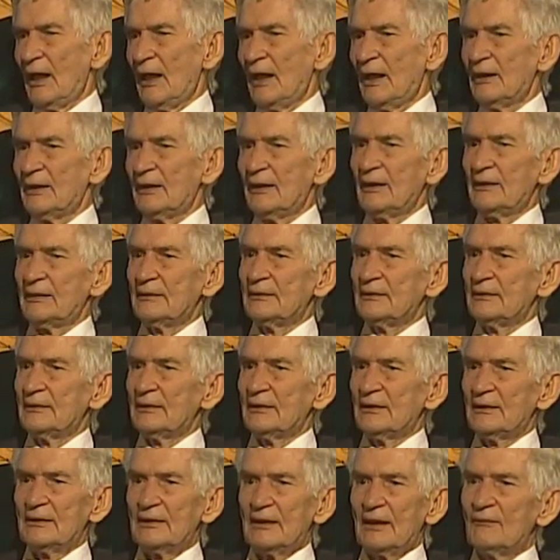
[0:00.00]
And
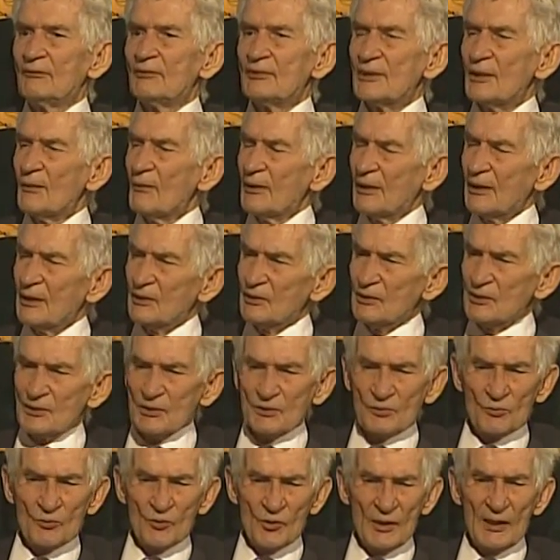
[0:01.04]
every time I get
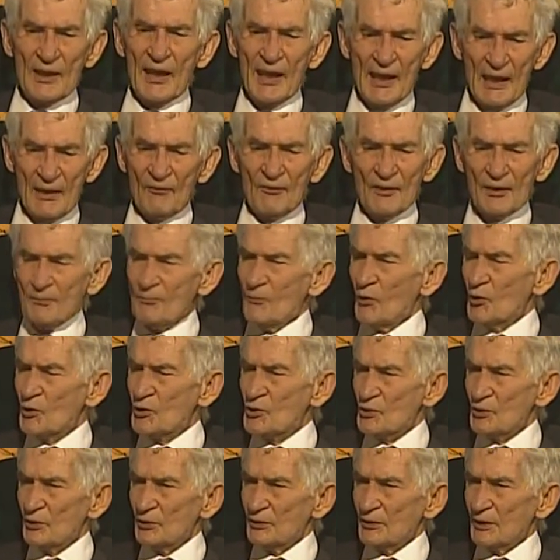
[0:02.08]
this really heavy
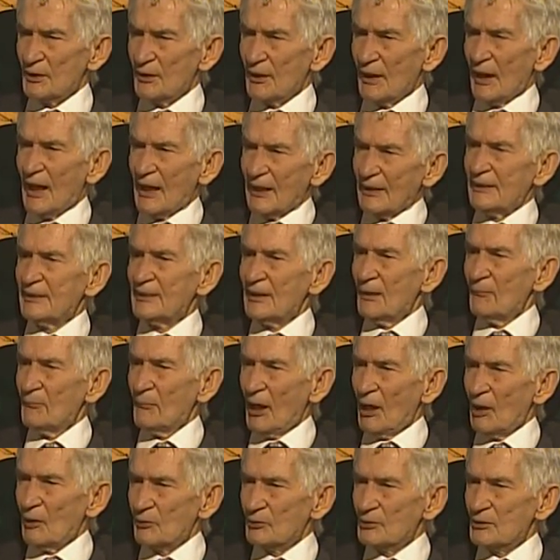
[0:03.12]
emotional thing, I numb
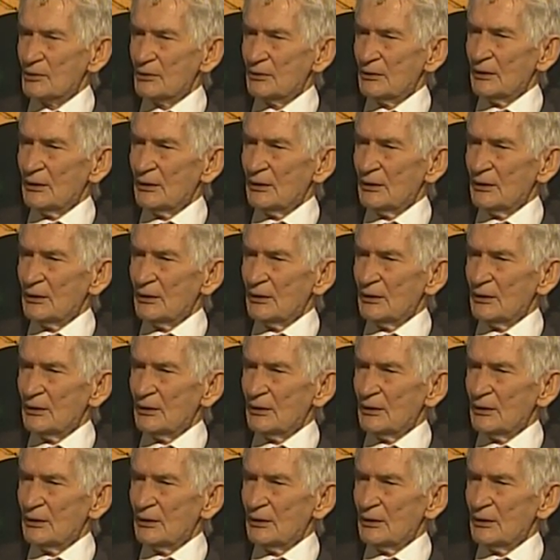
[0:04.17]
out.